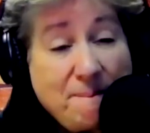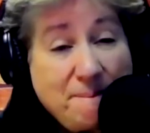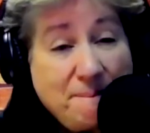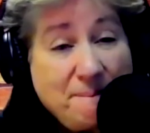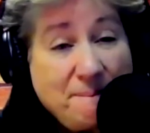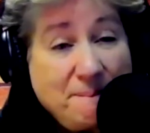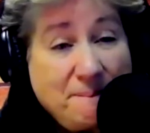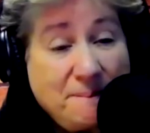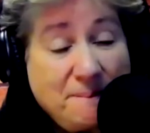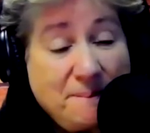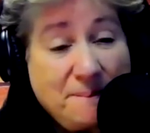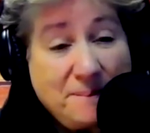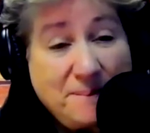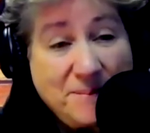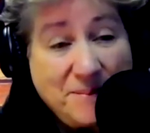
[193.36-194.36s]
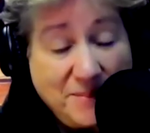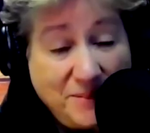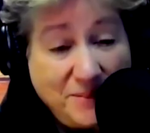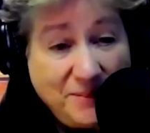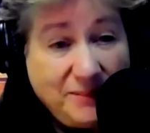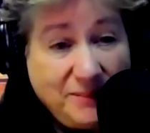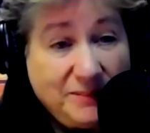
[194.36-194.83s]

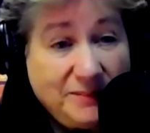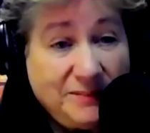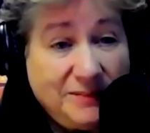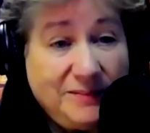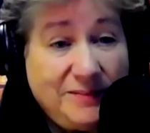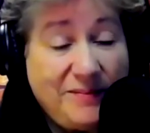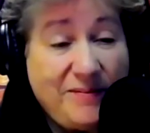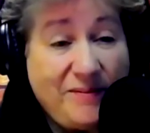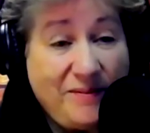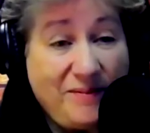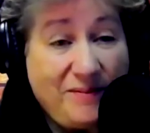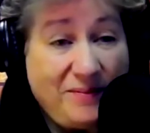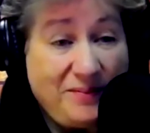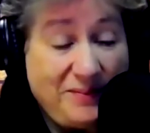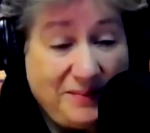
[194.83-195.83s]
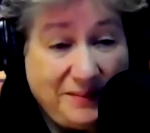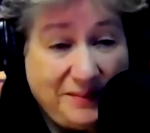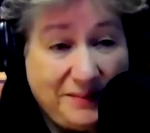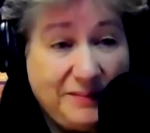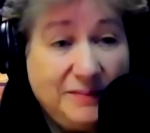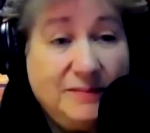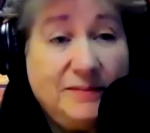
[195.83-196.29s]

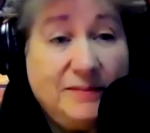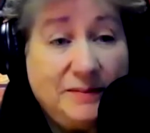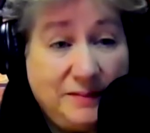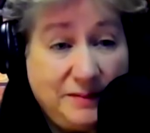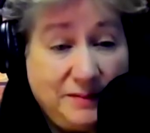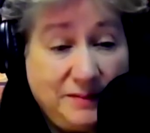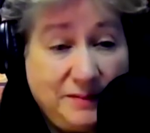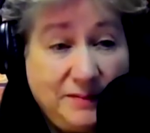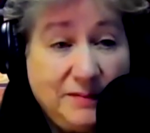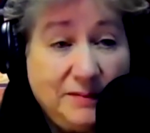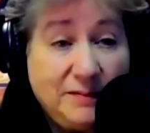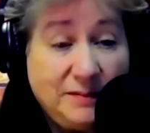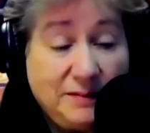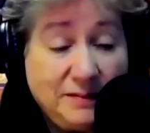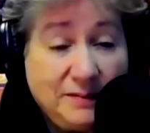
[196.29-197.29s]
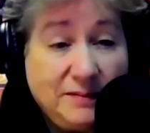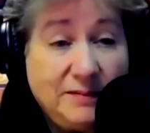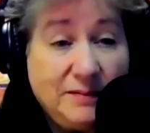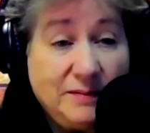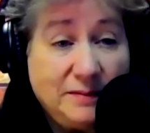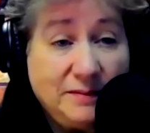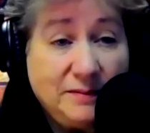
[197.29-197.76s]

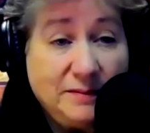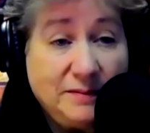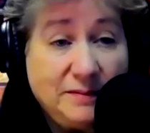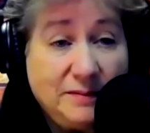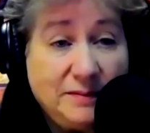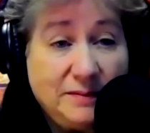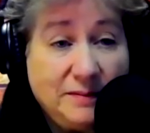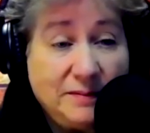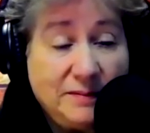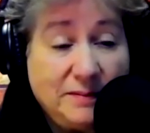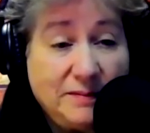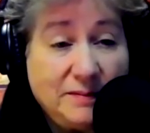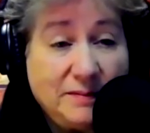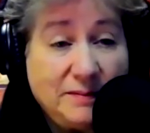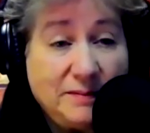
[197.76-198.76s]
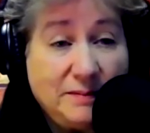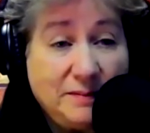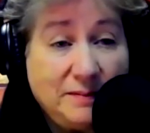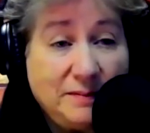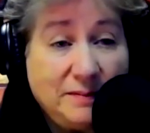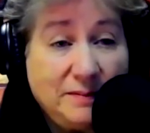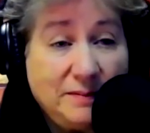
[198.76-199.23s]

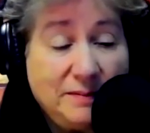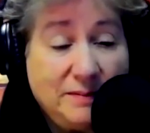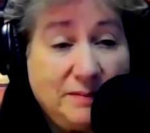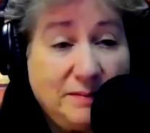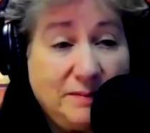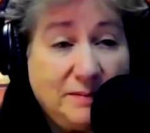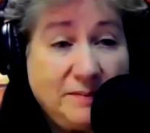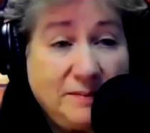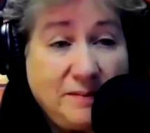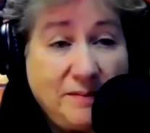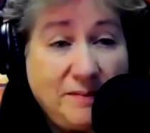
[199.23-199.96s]
(not speaking)